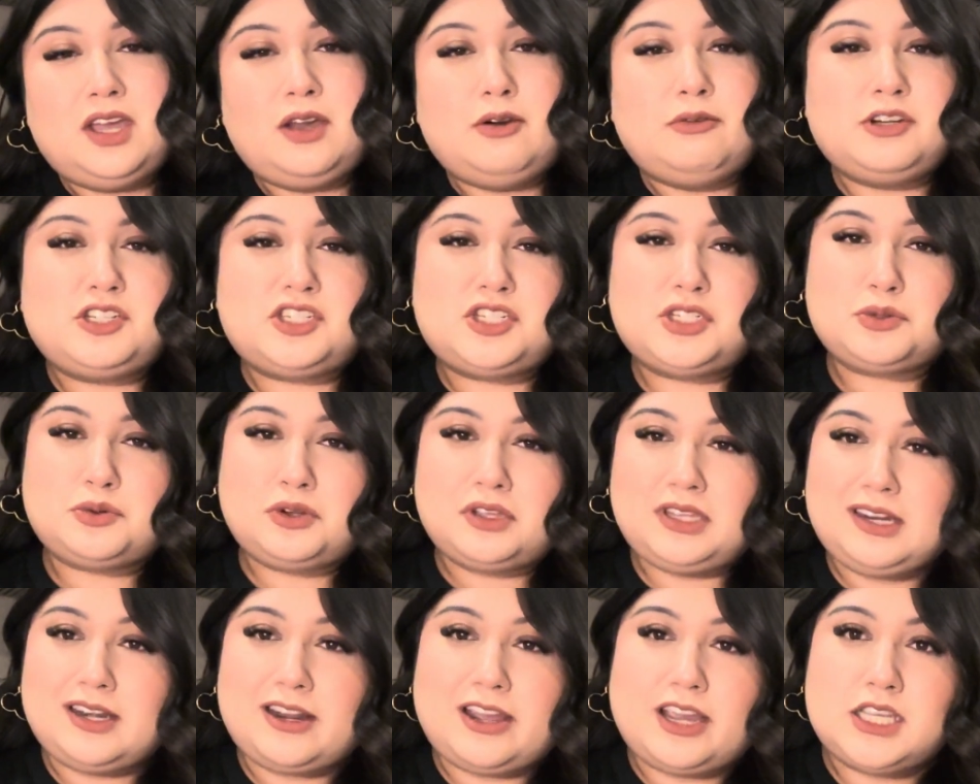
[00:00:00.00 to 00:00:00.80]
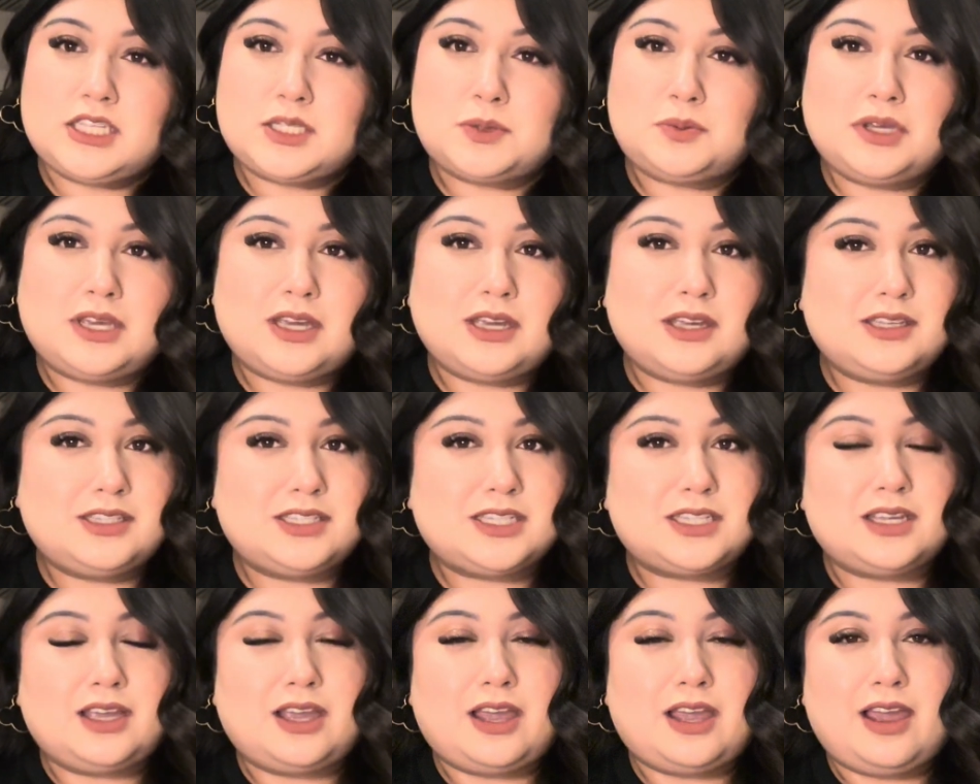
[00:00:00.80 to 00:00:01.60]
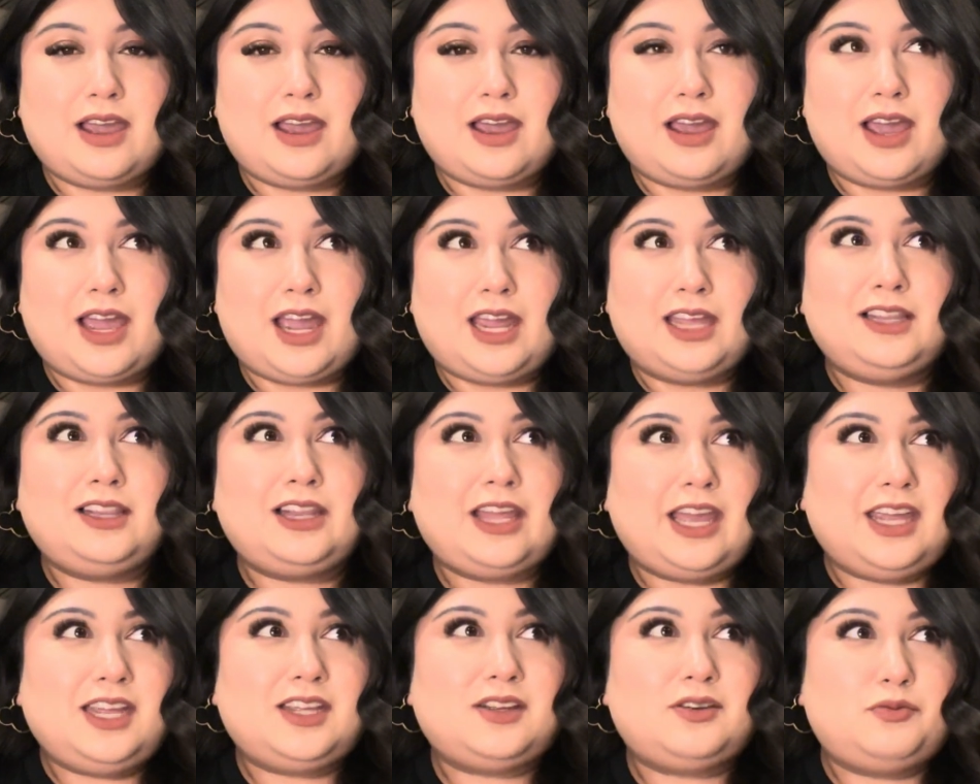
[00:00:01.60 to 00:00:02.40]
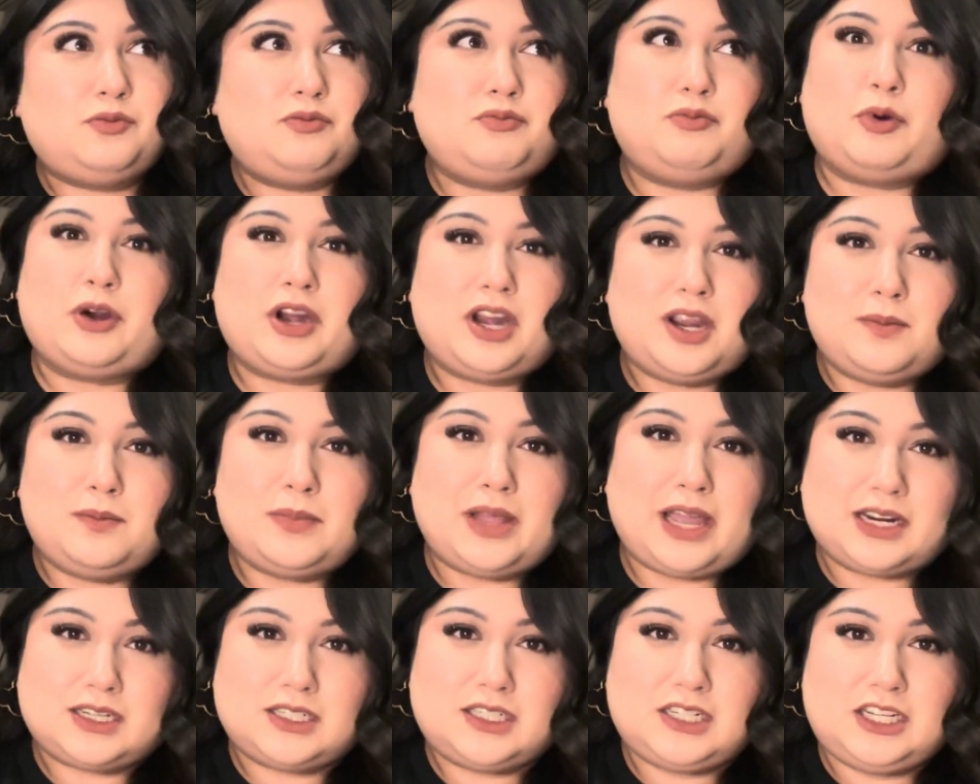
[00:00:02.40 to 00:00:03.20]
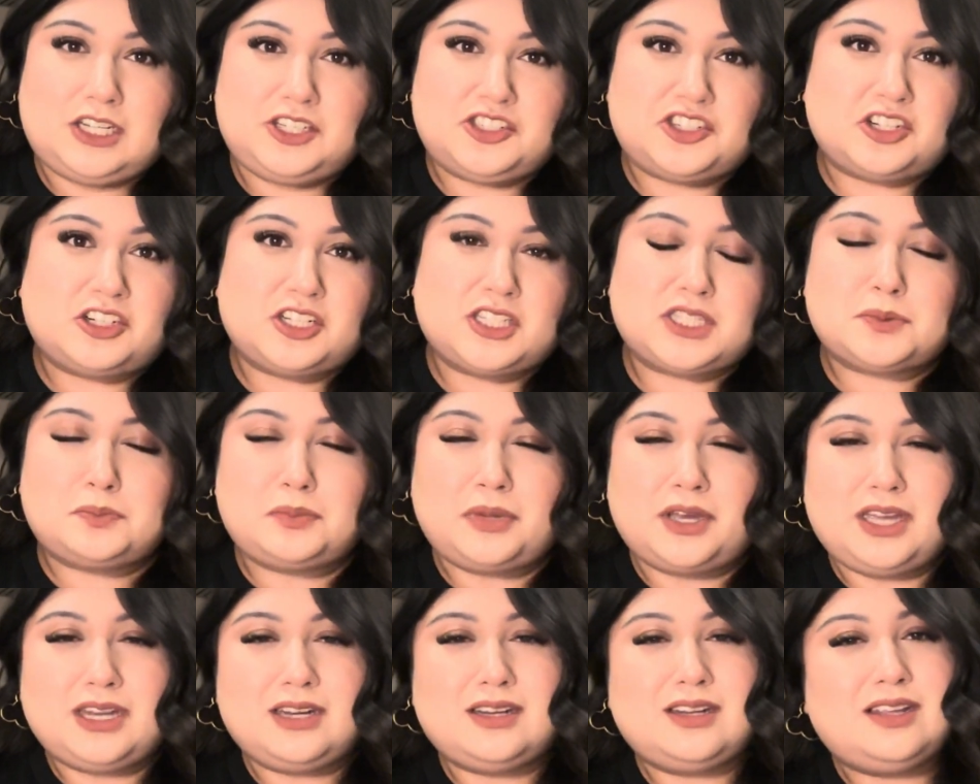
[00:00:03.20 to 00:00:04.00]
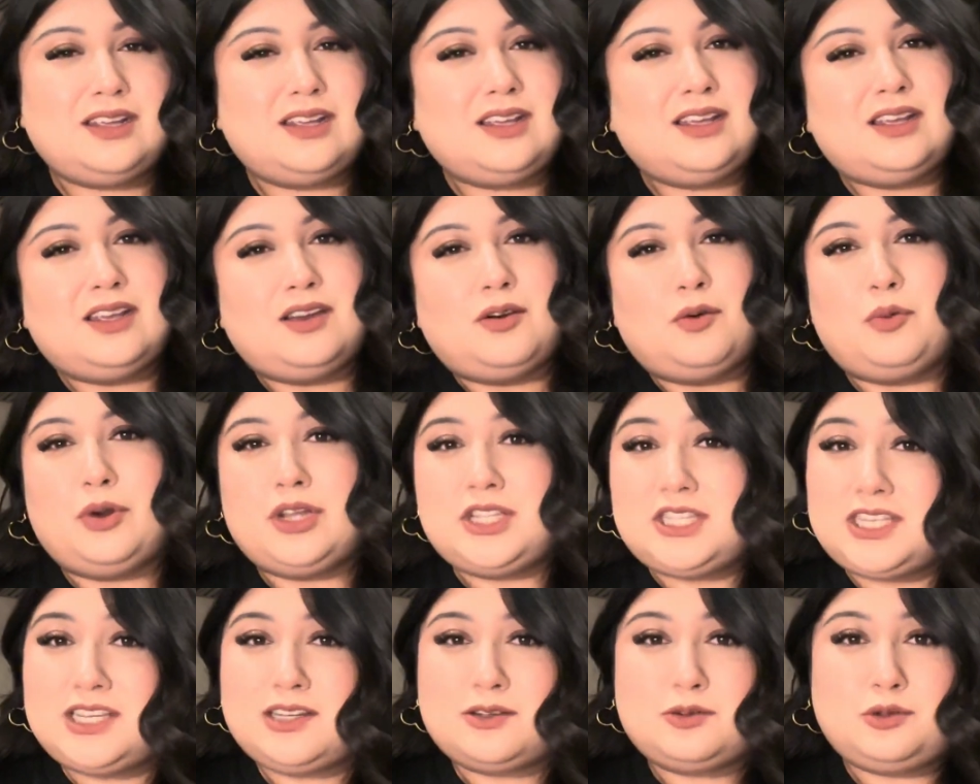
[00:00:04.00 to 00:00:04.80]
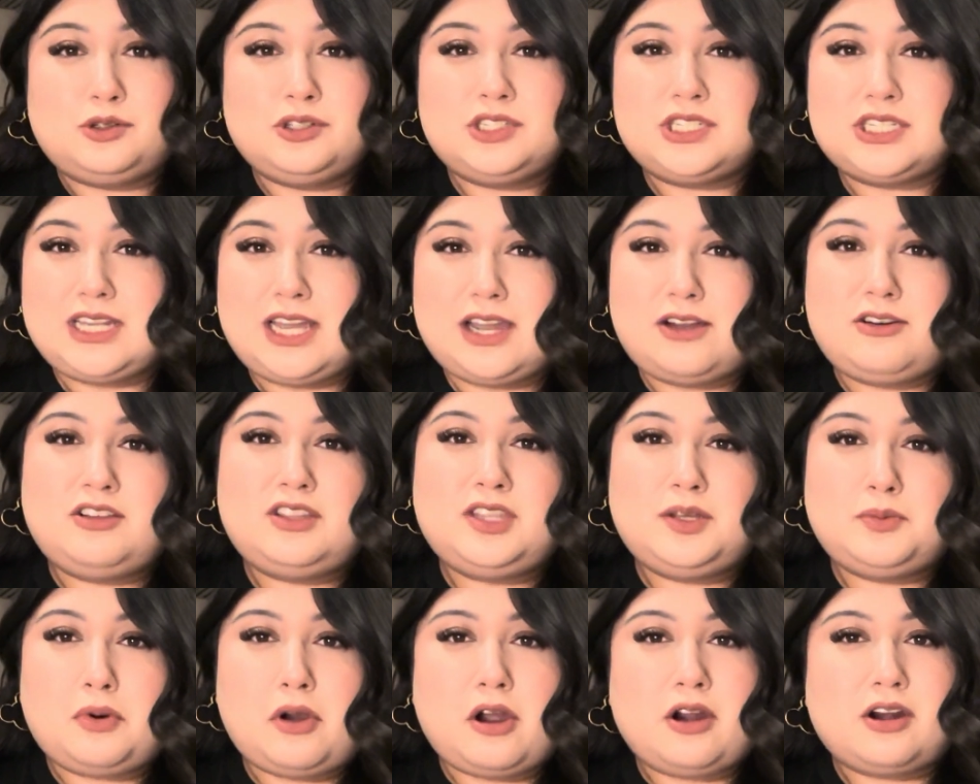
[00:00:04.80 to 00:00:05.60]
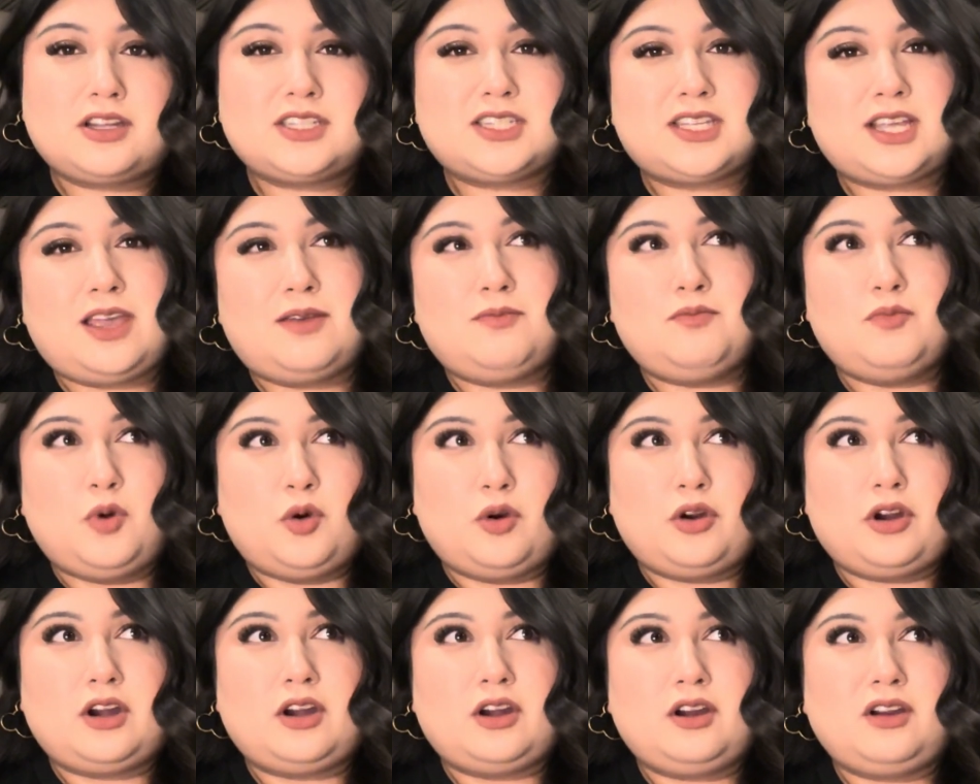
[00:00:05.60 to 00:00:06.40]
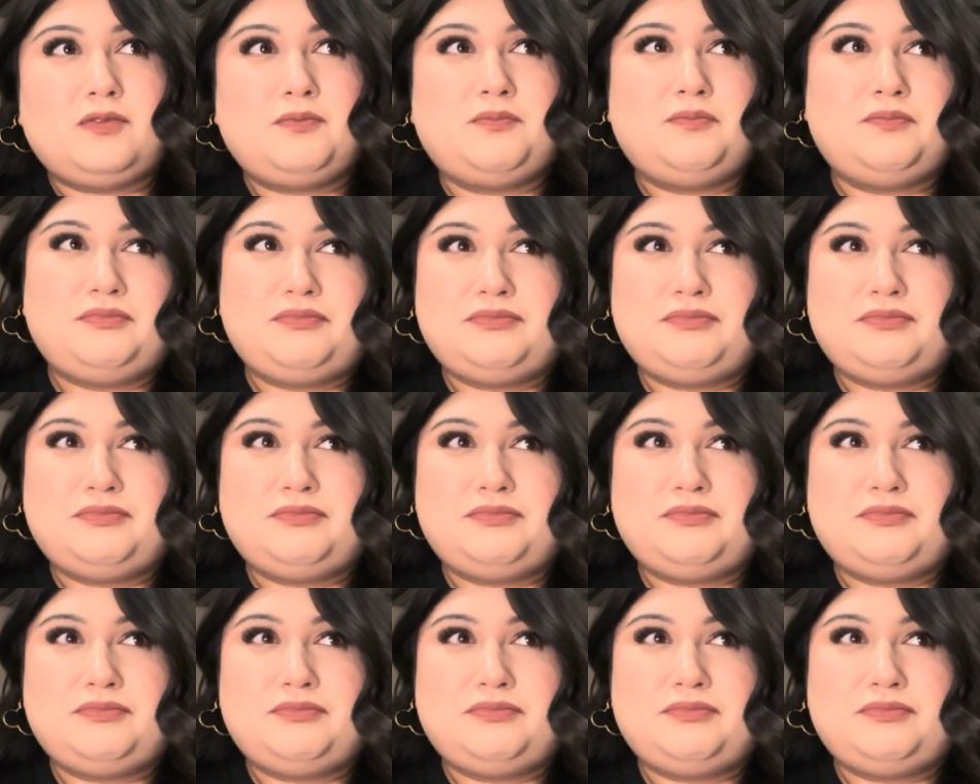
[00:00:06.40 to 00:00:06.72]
which is really nice because I like wearing black t-shirts, but once it cools down in the parks, I'm more